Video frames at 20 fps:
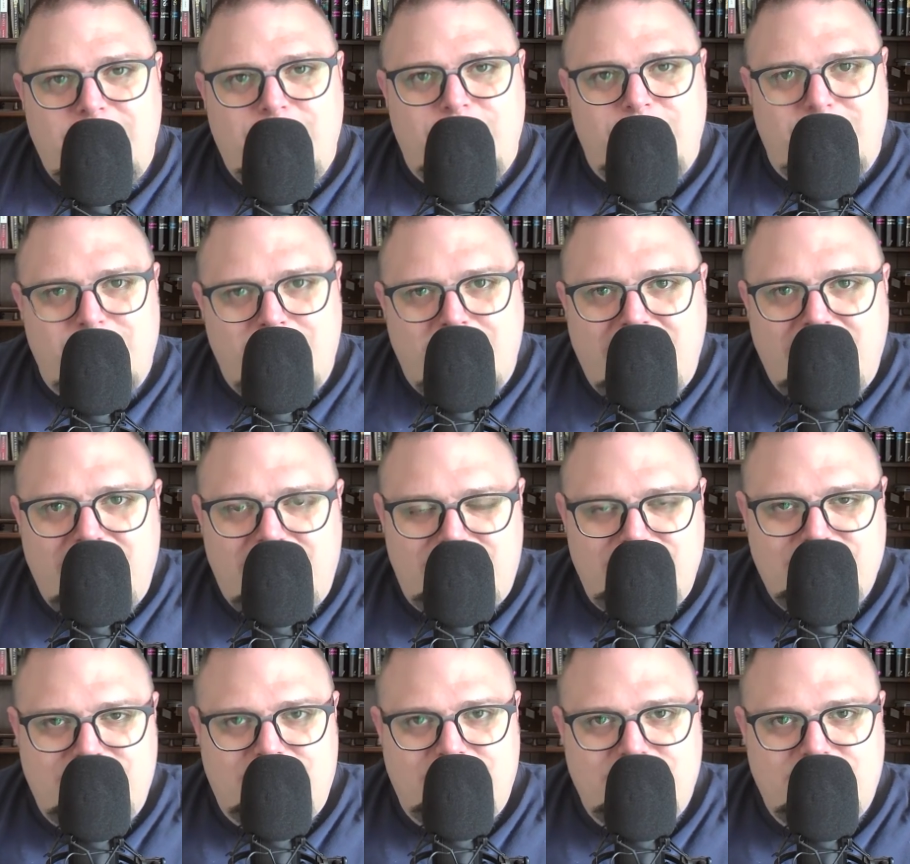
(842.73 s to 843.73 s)
remind
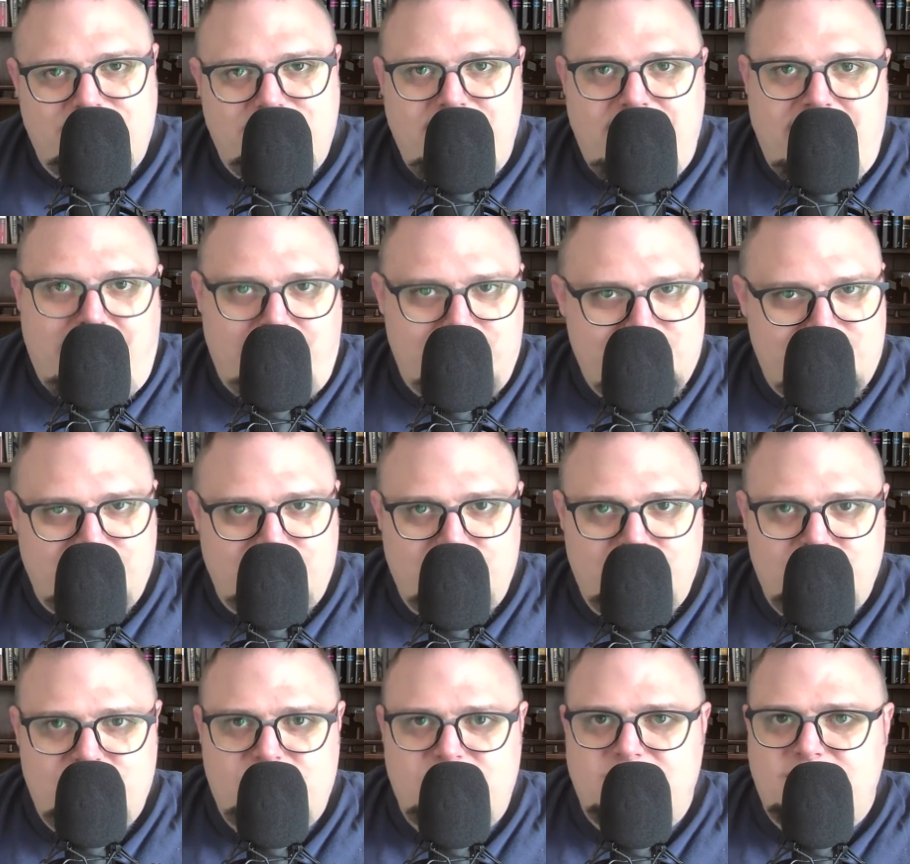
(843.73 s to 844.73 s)
ourselves of the
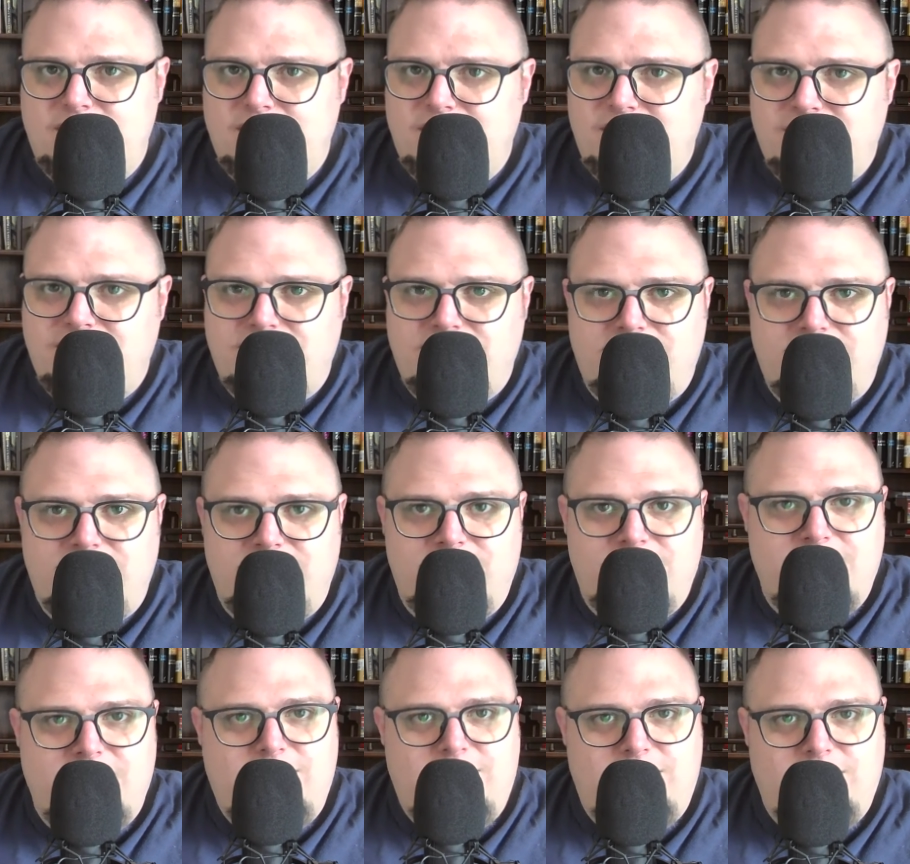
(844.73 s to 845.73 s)
absolution,
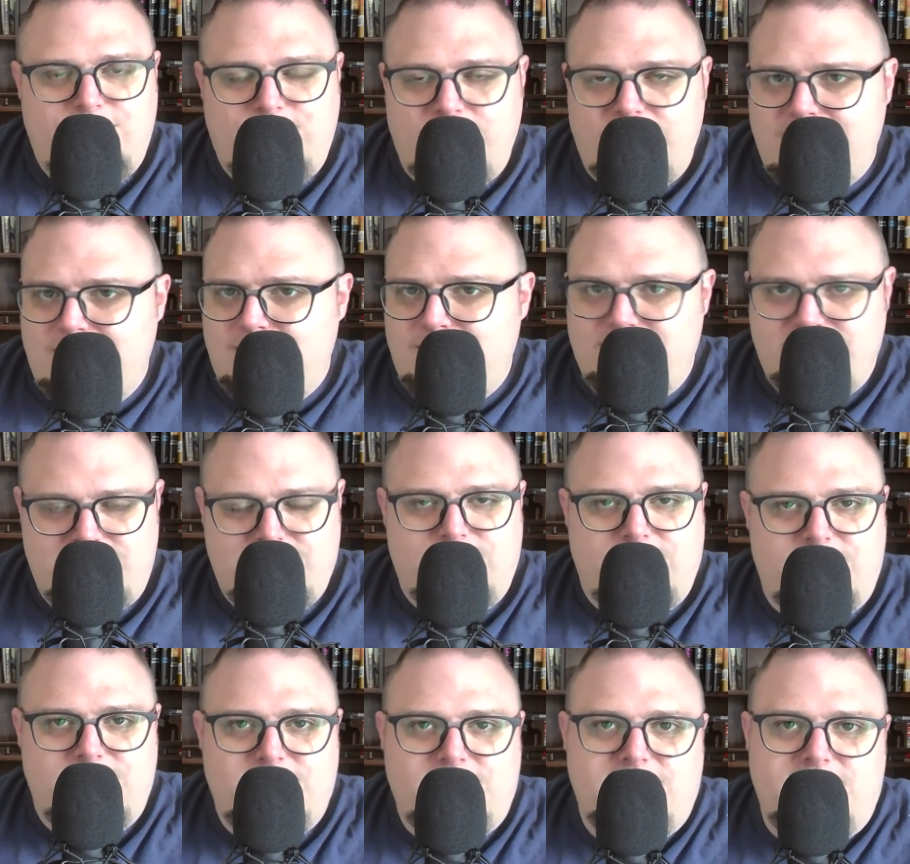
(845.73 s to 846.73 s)
the forgiveness of our
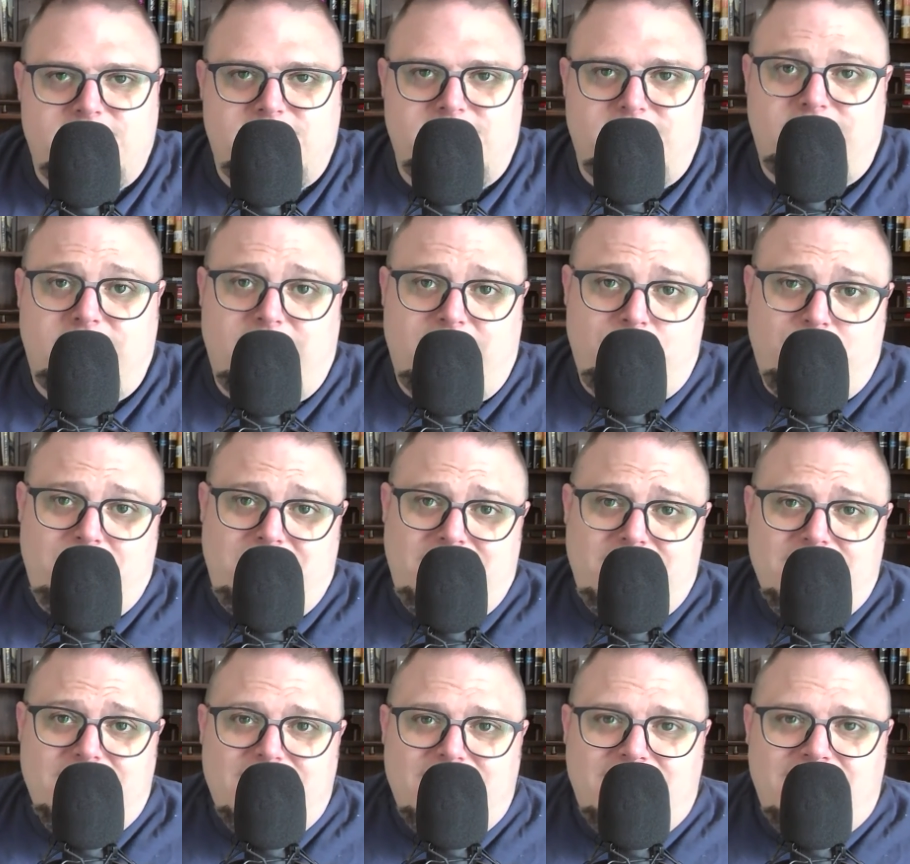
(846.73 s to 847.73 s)
sins, and then
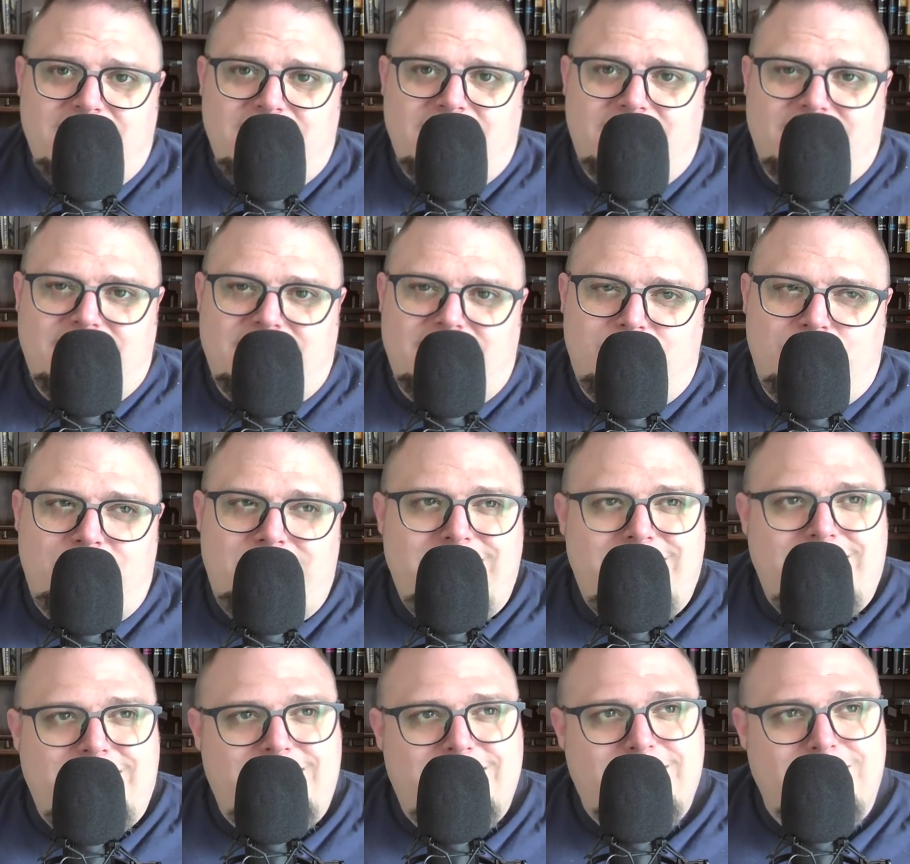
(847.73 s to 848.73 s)
we
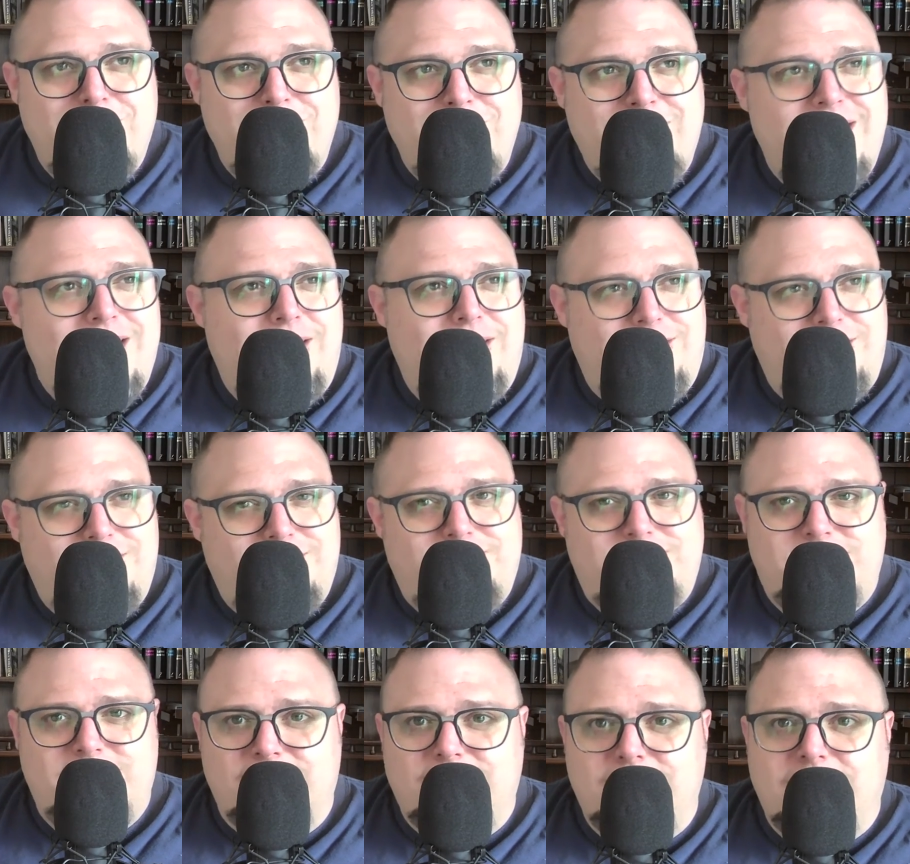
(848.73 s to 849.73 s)
commit
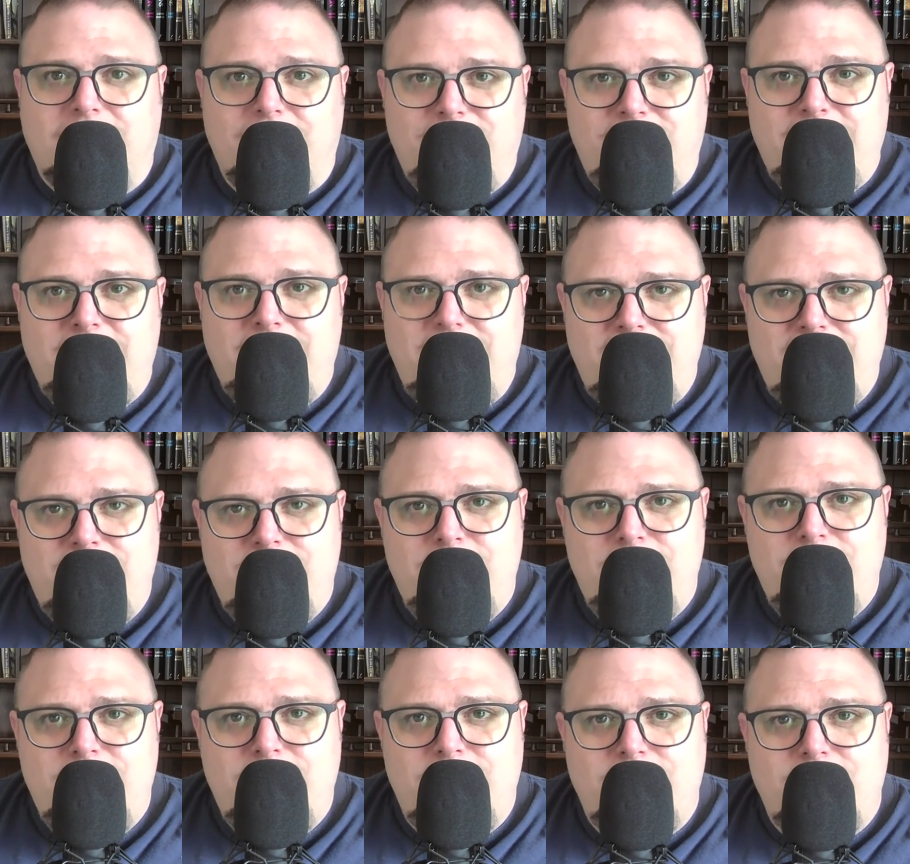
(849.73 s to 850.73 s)
to loving him
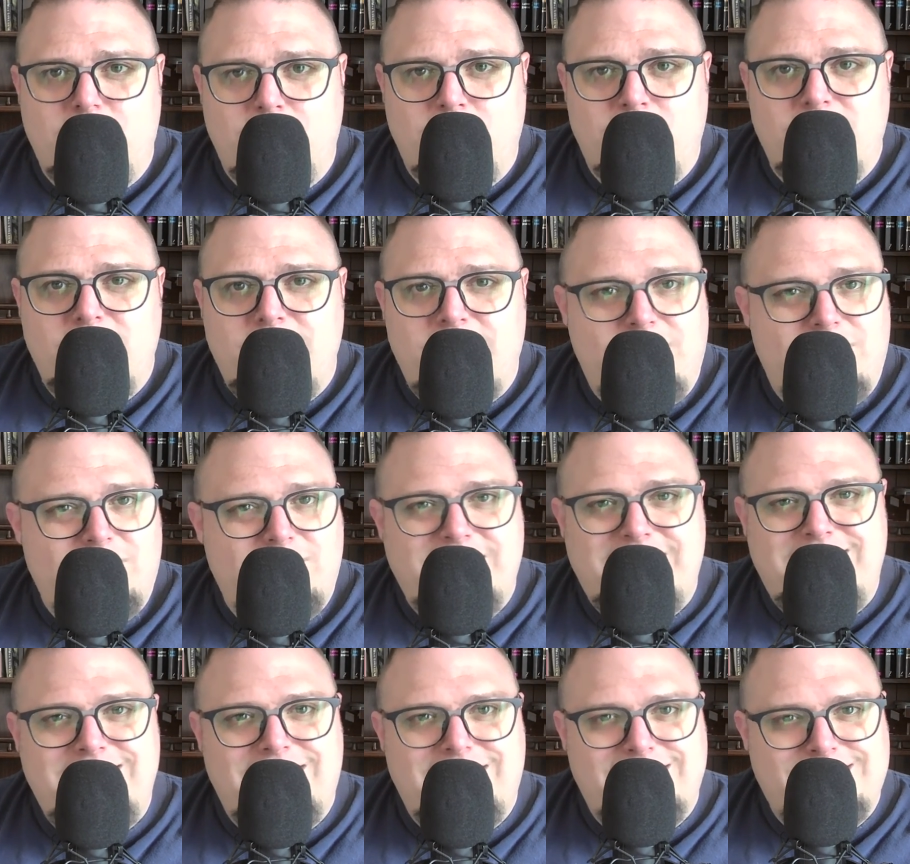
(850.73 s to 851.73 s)
more
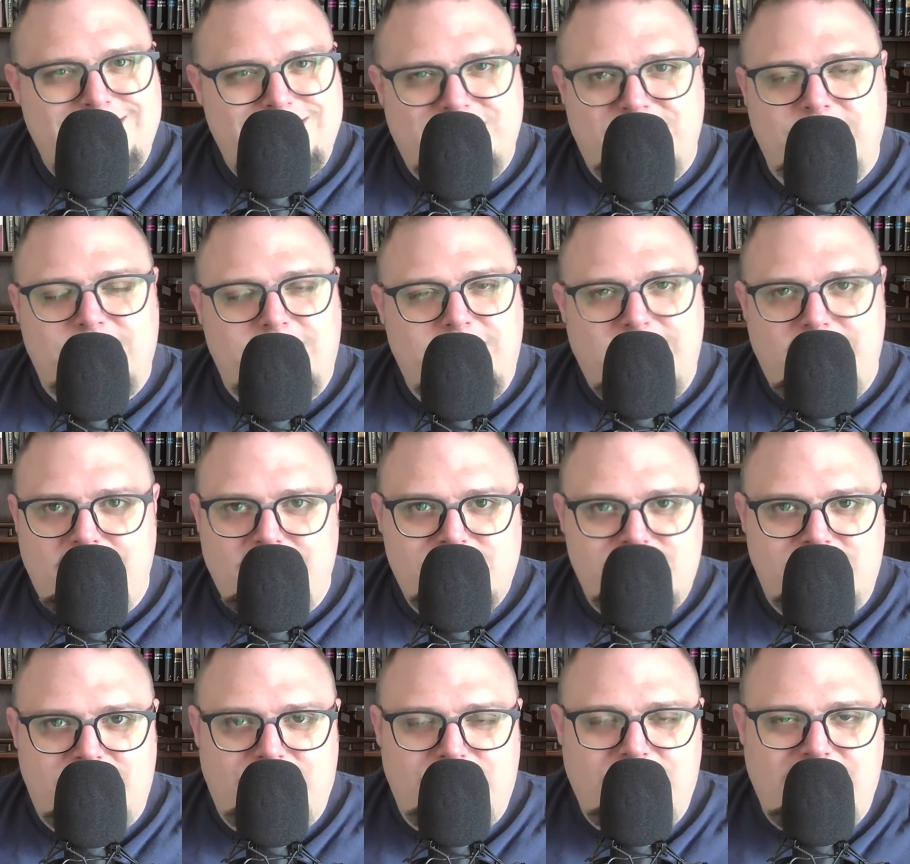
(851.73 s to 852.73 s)
nearly and dearly each
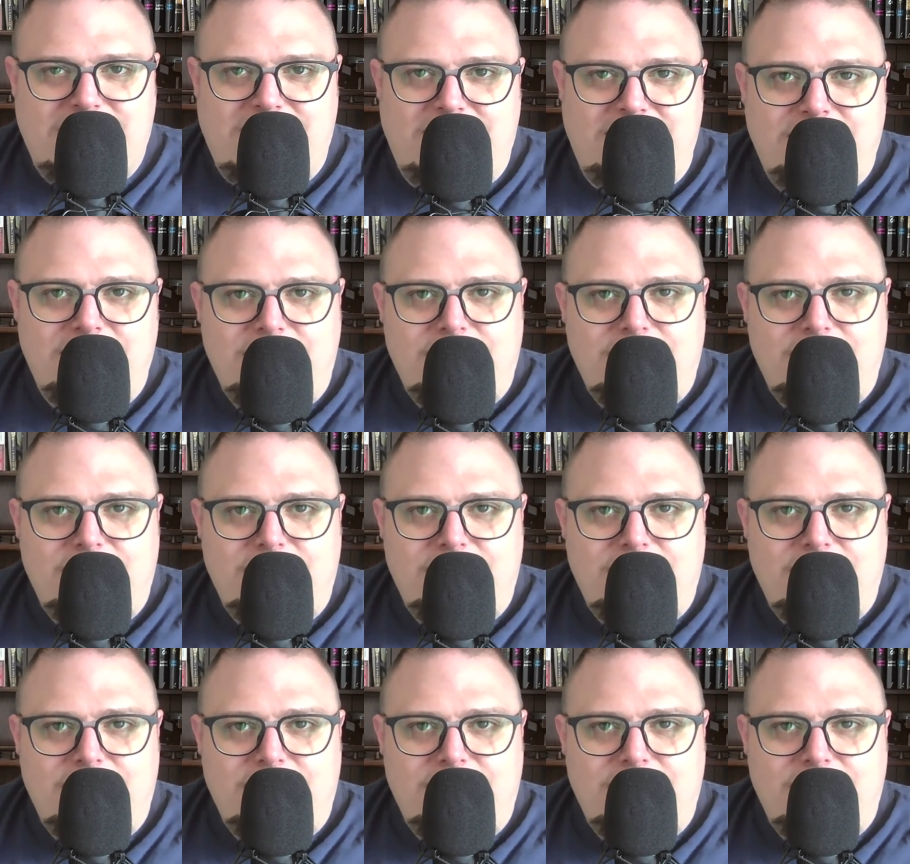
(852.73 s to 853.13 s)
and every day,